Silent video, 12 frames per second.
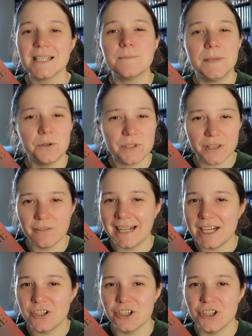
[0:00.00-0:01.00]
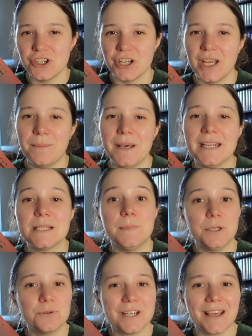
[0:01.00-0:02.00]
it's building the relationship relationship and it's
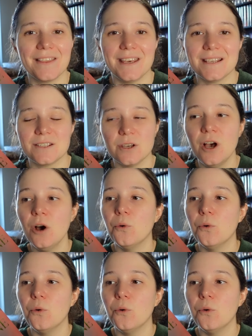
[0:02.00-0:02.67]
building this